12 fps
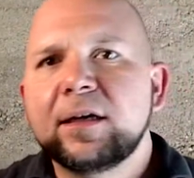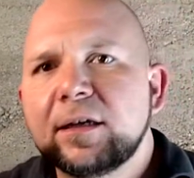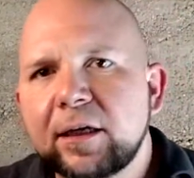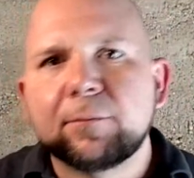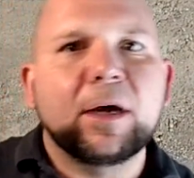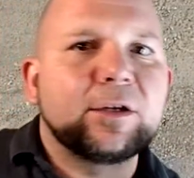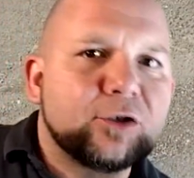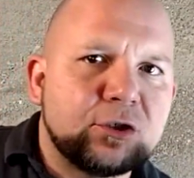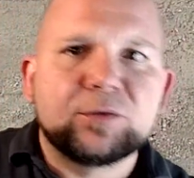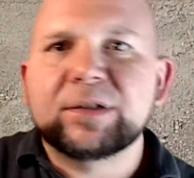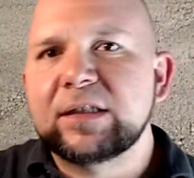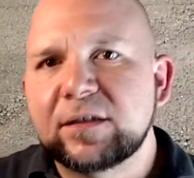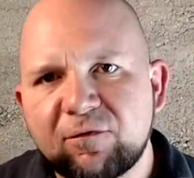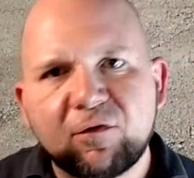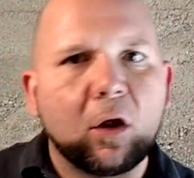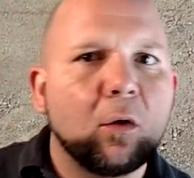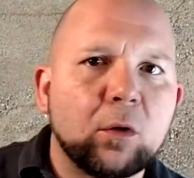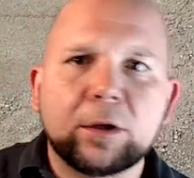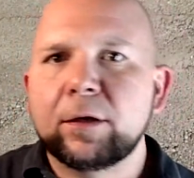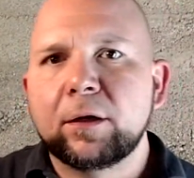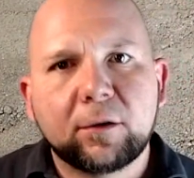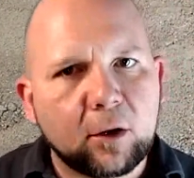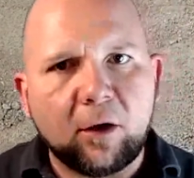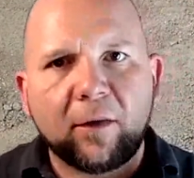Get my juices flowing,
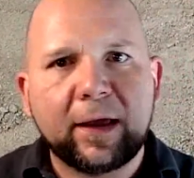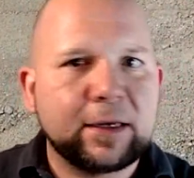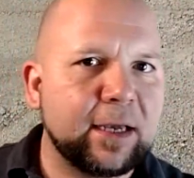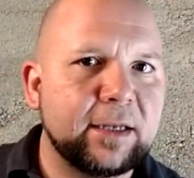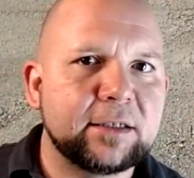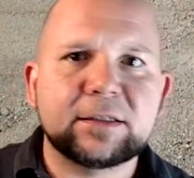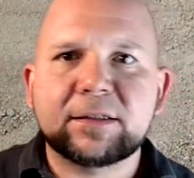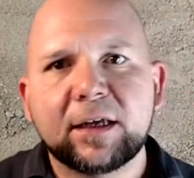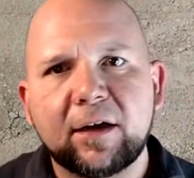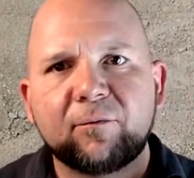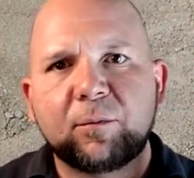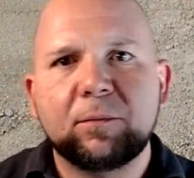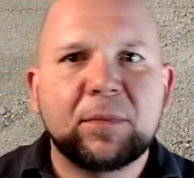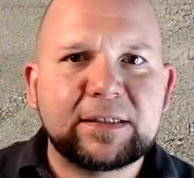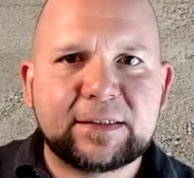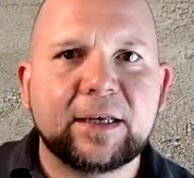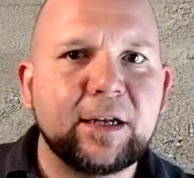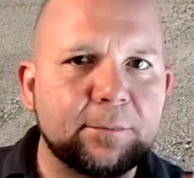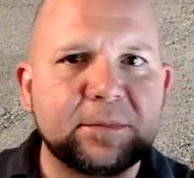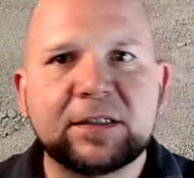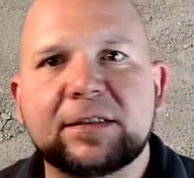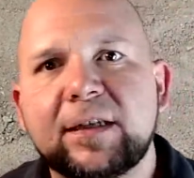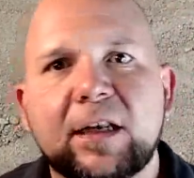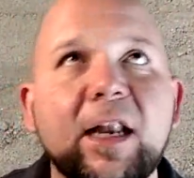all that kind of stuff, but my setup
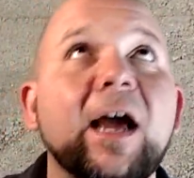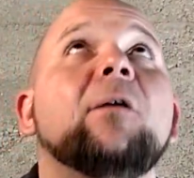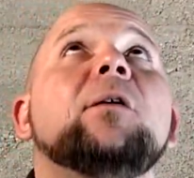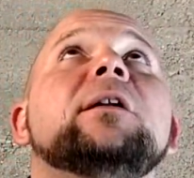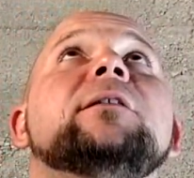doesn't allow it,